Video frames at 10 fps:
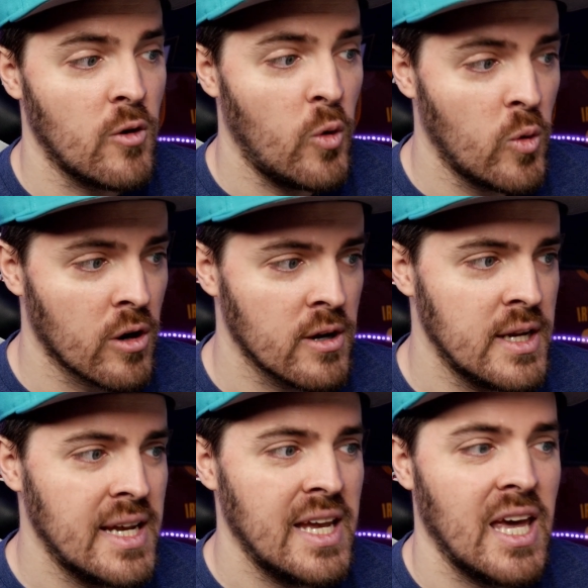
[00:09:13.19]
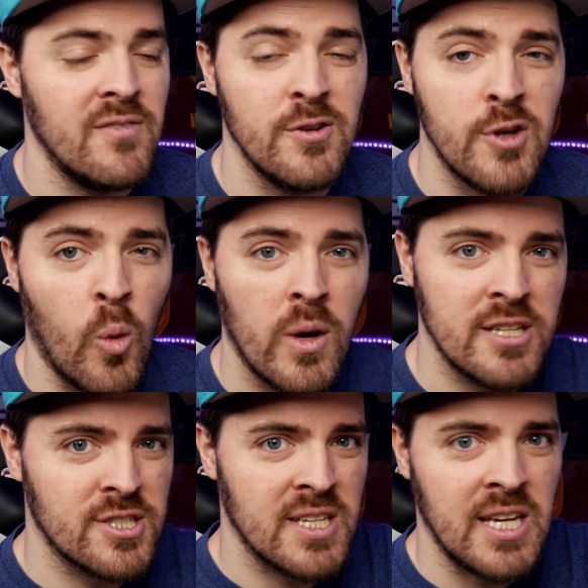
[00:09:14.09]
Or if you don't want to
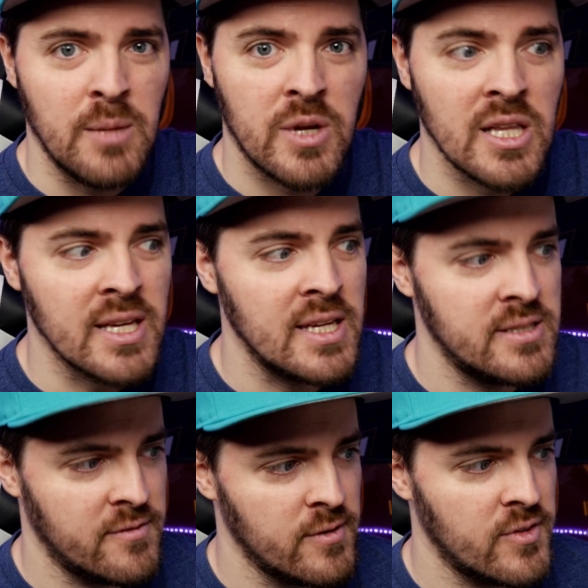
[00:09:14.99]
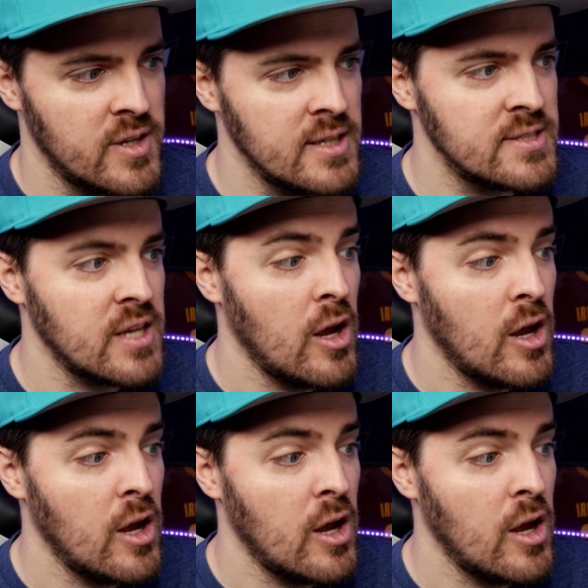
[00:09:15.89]
just keep clicking different things,